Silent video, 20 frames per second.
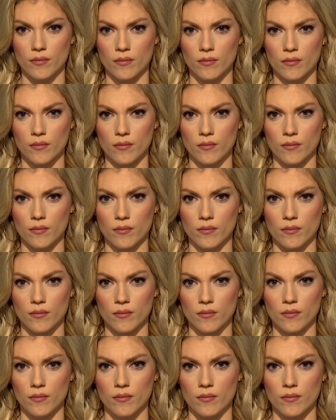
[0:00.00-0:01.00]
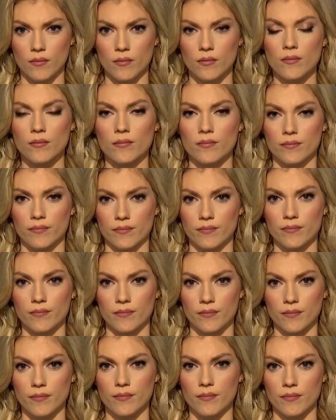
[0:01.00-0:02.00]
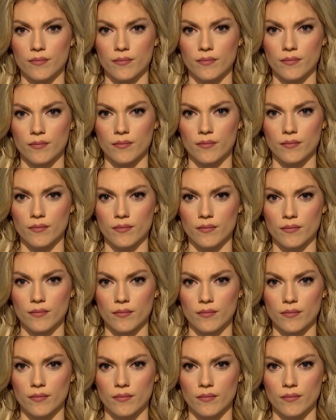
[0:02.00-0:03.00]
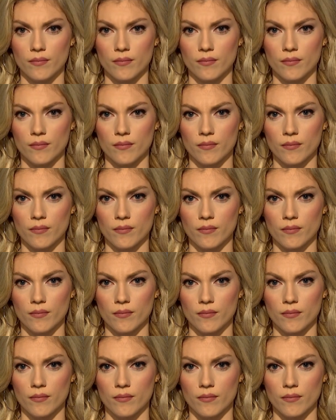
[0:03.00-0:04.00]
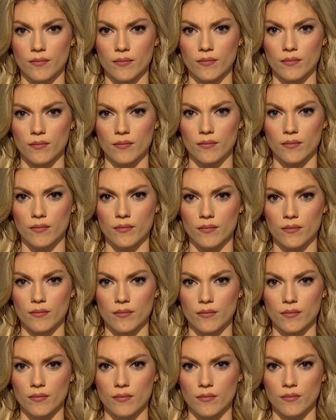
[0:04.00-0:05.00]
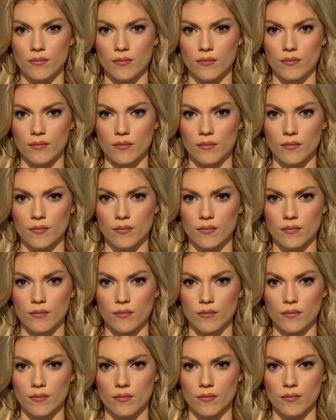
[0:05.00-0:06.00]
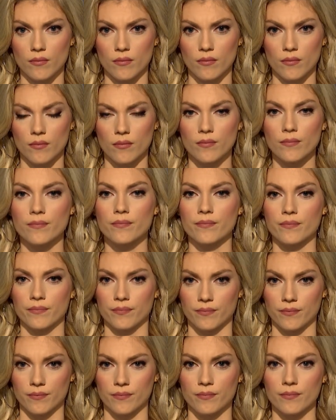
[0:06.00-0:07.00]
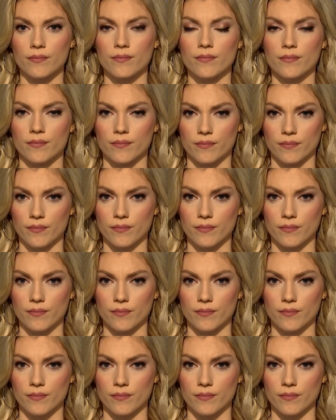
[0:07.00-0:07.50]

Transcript: [no speech]